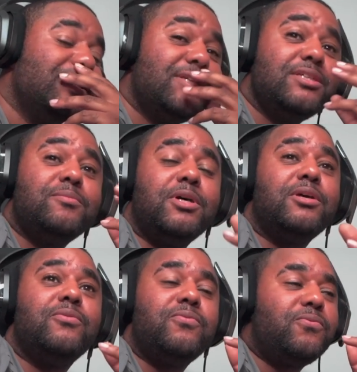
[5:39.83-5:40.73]
These men
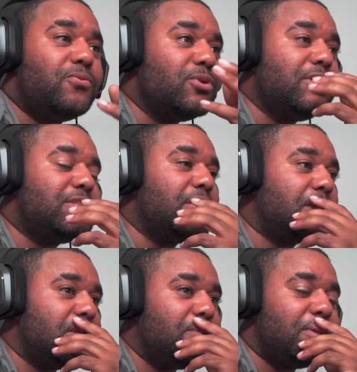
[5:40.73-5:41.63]
are fully
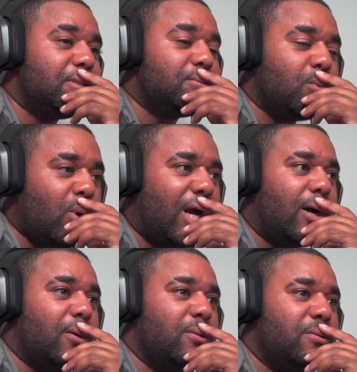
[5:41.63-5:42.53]
taking the piss.
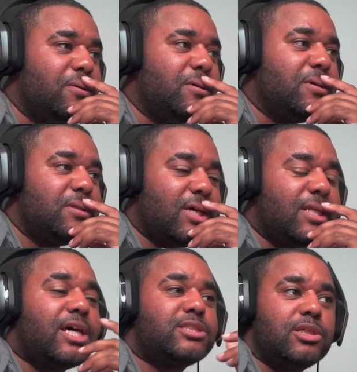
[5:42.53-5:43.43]
Wow. Now
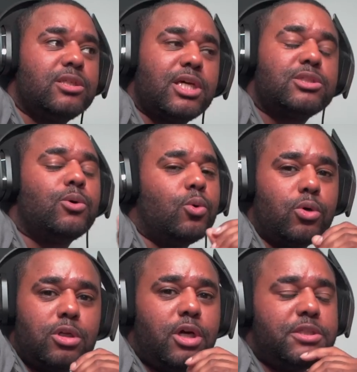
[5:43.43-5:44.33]
that's an
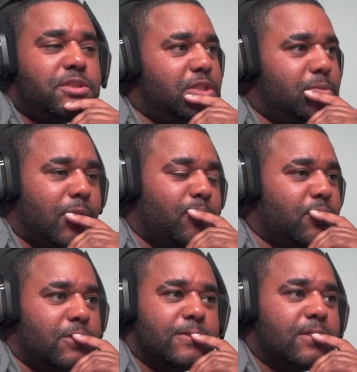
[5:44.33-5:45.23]
organised team, man,
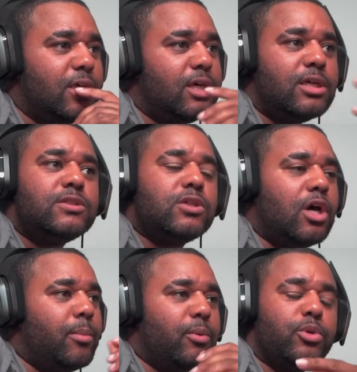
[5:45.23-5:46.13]
because
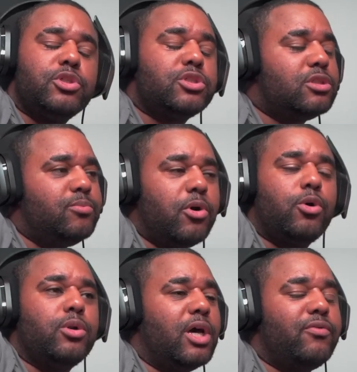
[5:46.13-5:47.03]
certain man would just, bro,
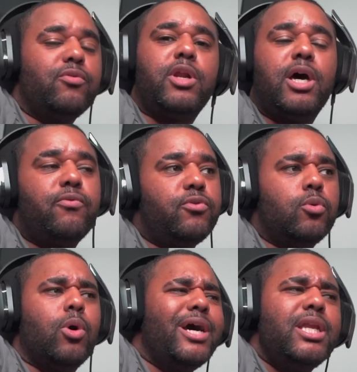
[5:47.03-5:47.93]
like, if you run out of fuel,
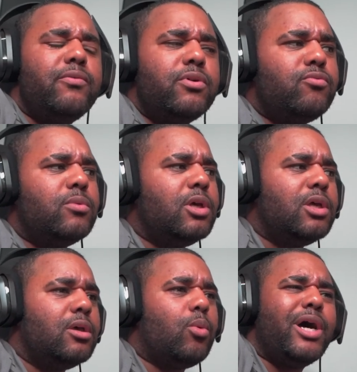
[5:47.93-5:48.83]
why it even
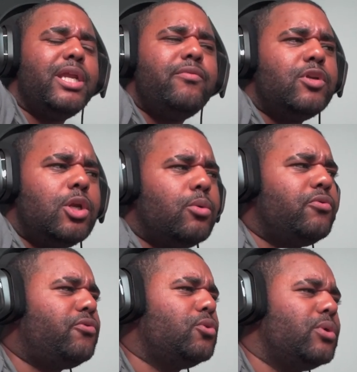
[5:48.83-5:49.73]
low on
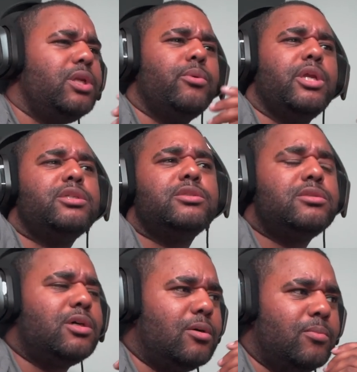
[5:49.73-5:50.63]
fuel anyway? That's
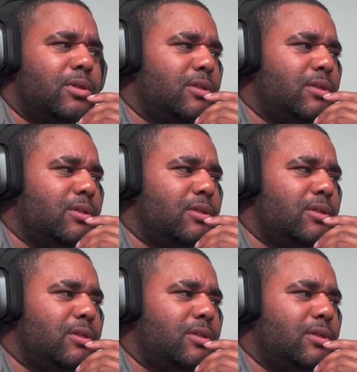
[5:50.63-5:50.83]
just dumb.